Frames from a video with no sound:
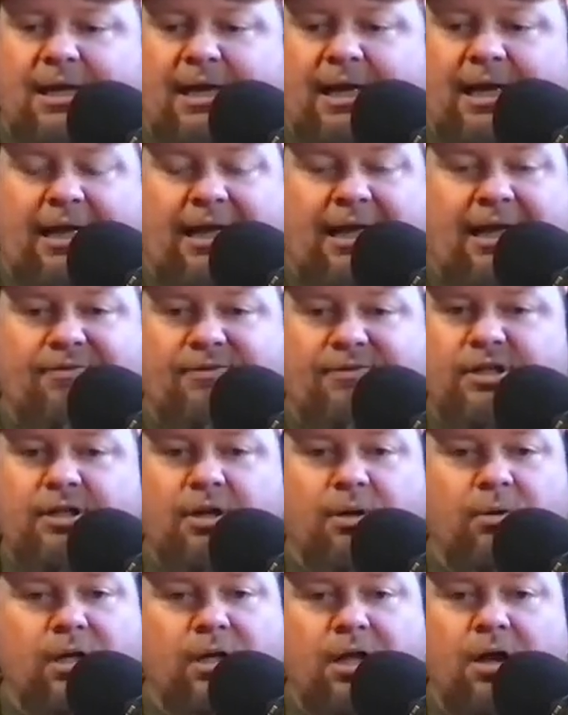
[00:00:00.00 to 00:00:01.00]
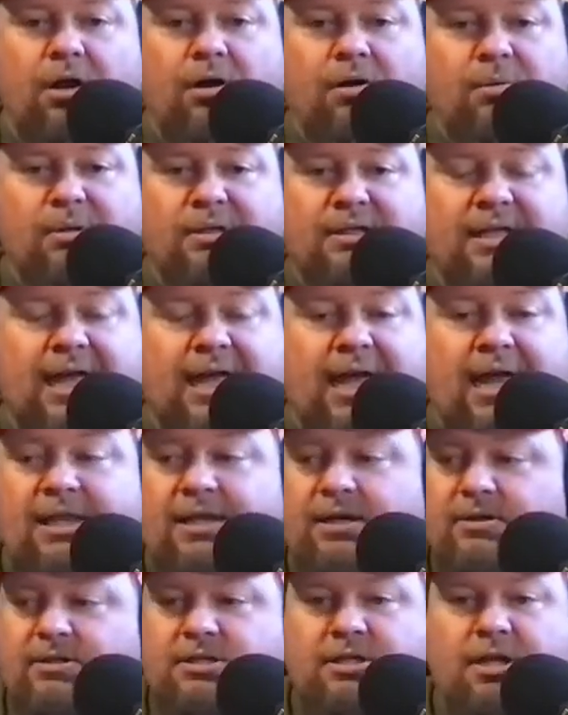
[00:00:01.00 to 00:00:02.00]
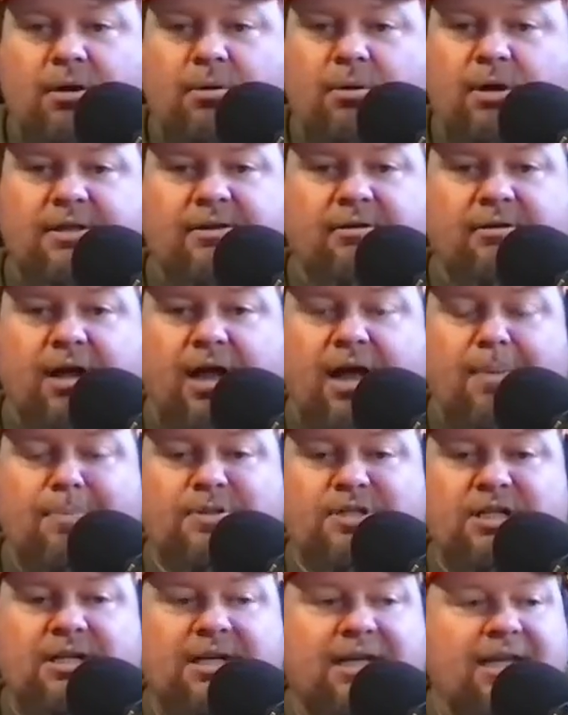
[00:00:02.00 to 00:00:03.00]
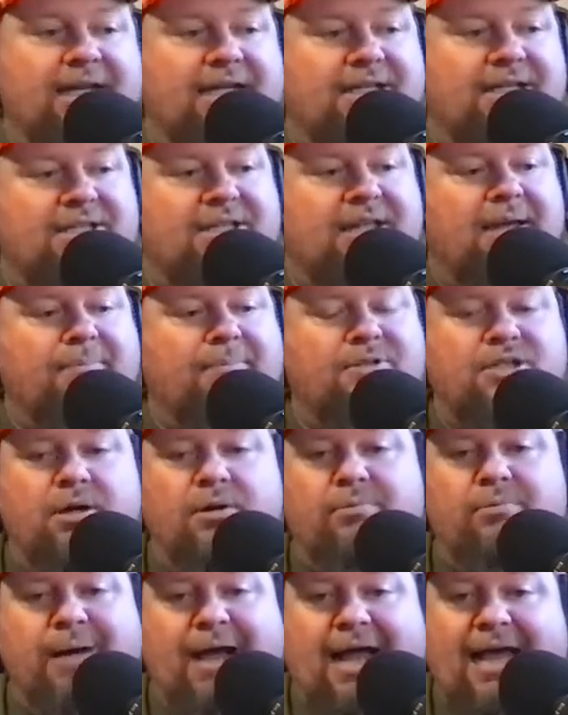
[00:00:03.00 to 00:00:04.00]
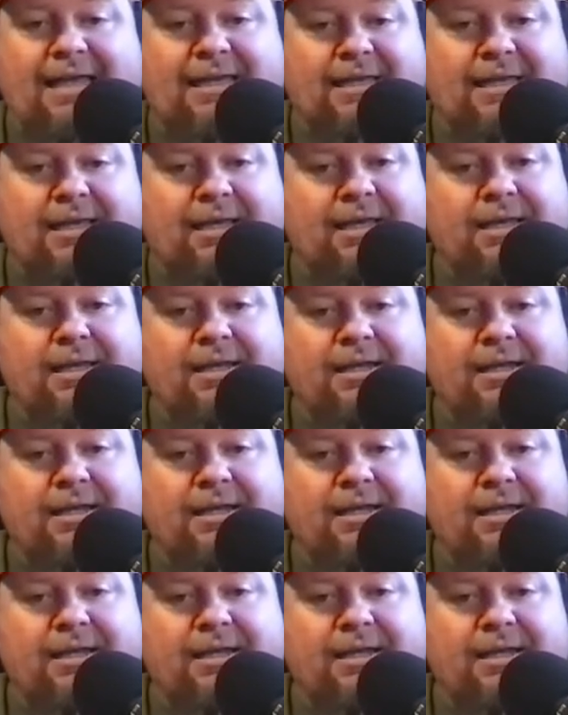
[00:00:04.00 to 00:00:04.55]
I have to go along with that. There's no other option except Joe Biden